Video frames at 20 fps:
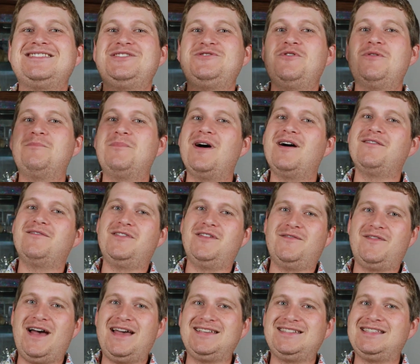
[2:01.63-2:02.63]
to above the
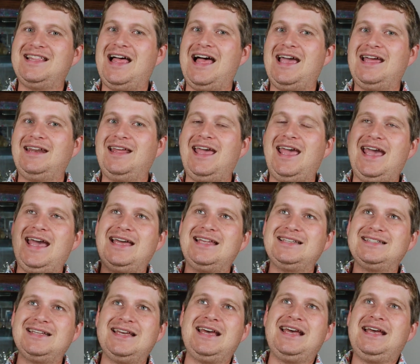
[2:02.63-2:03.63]
vice line.
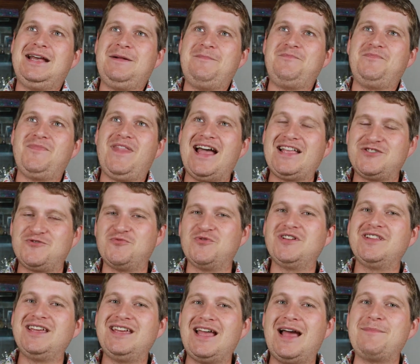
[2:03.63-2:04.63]
And that's
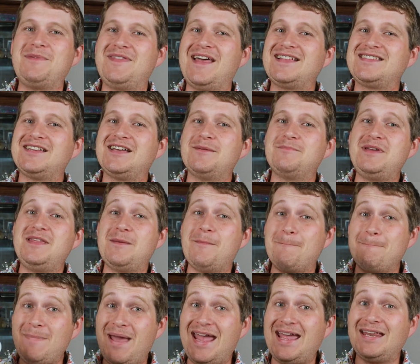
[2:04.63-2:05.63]
really, I mean, that's going to be the
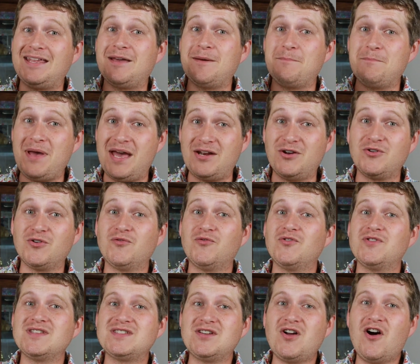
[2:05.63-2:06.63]
main competitor
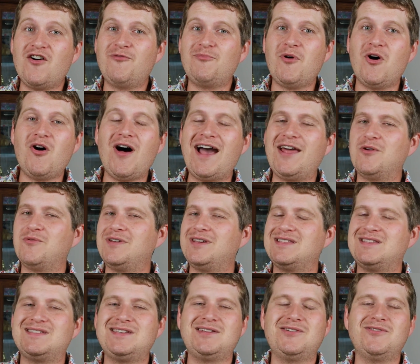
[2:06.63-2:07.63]
for this golf ball. I don't
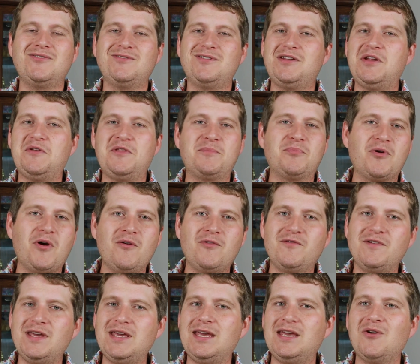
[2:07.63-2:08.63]
consider, you know, the Pro
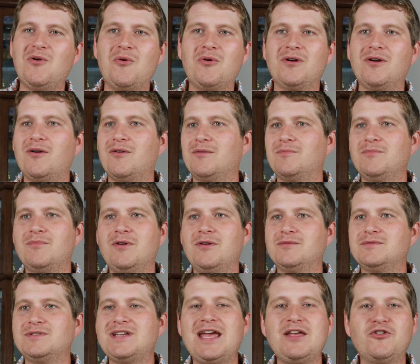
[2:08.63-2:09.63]
V
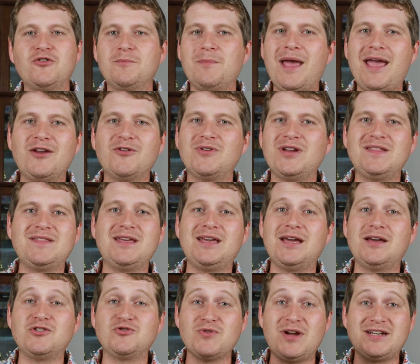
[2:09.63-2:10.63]
or TaylorMade or
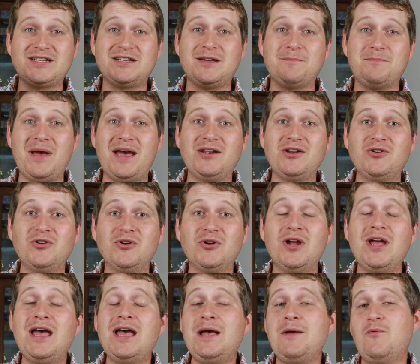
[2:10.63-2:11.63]
anything a direct
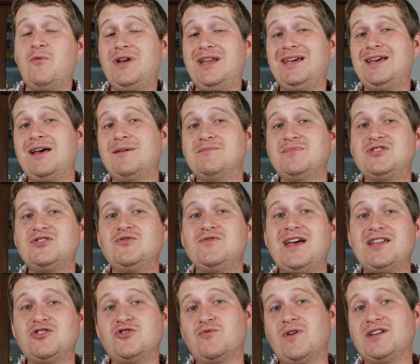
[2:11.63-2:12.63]
competitor. When it comes to
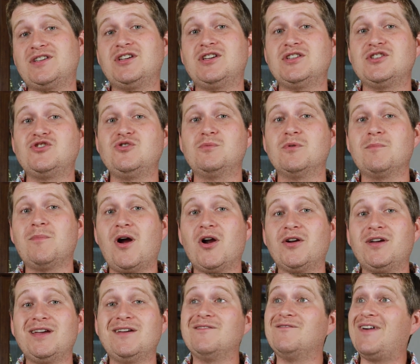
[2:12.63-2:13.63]
that direct-to-consumer
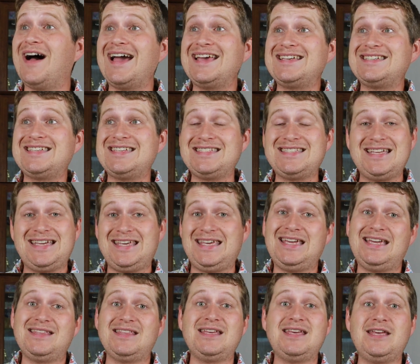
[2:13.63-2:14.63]
market, Vice is the
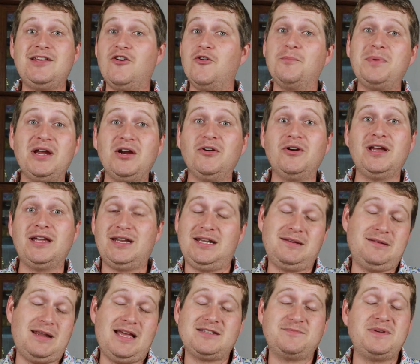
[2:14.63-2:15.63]
king of the hill, period.
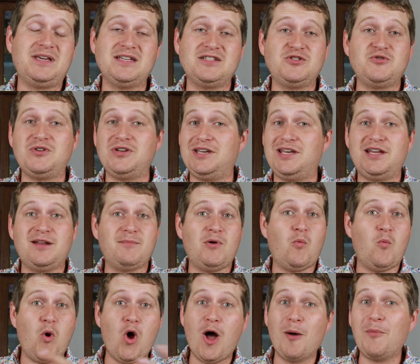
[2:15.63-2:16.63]
And that's because you can get them
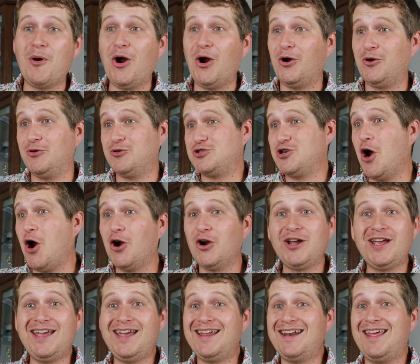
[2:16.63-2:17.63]
at Walmart or
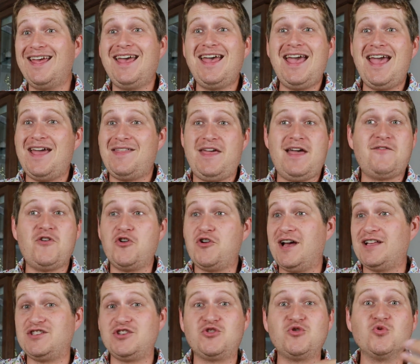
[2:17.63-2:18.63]
Target, and they have all
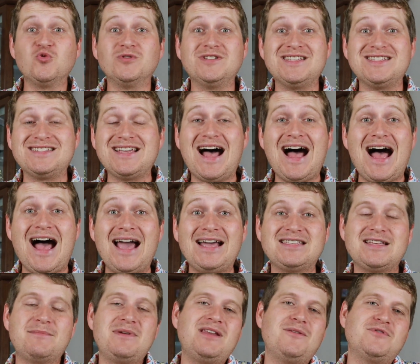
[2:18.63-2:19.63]
kinds of cool
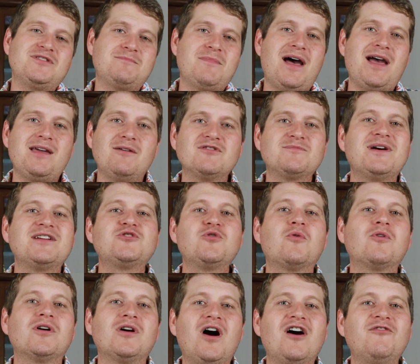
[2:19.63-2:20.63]
designs. I mean, it was my
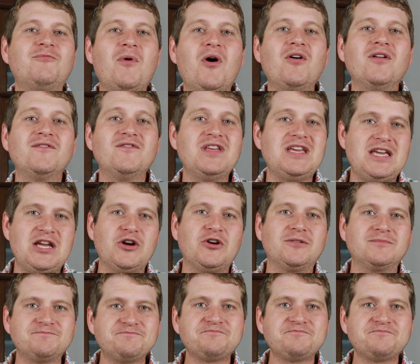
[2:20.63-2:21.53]
tour golf ball of the year.